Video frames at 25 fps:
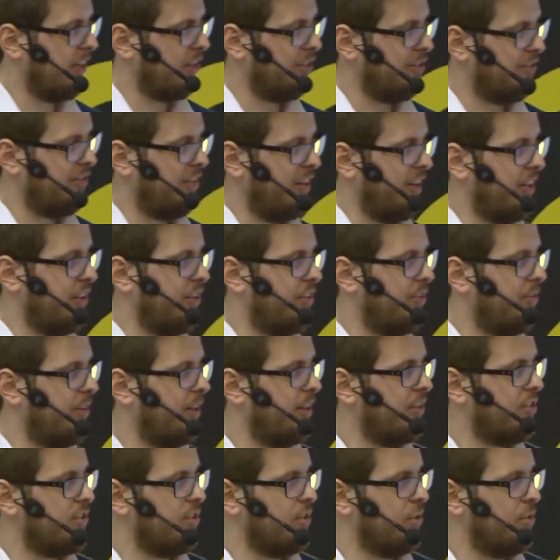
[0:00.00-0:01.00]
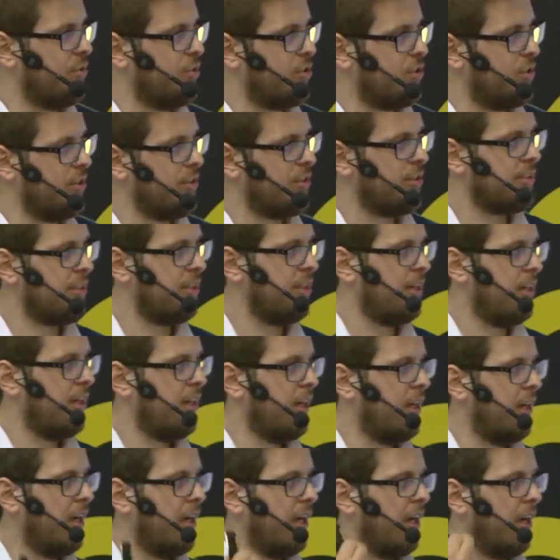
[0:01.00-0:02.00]
like, to find the right solutions,
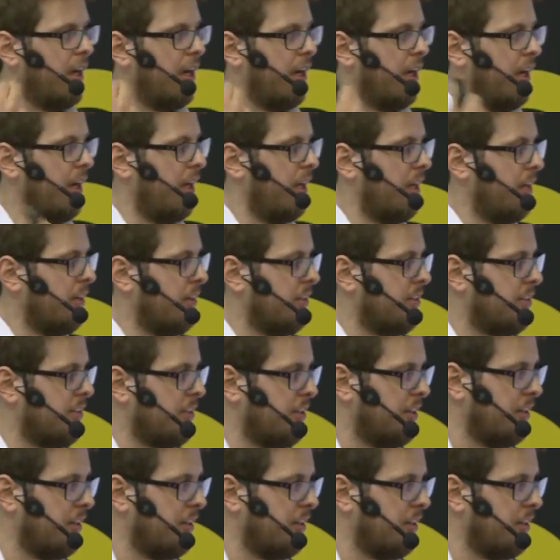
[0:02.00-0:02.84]
and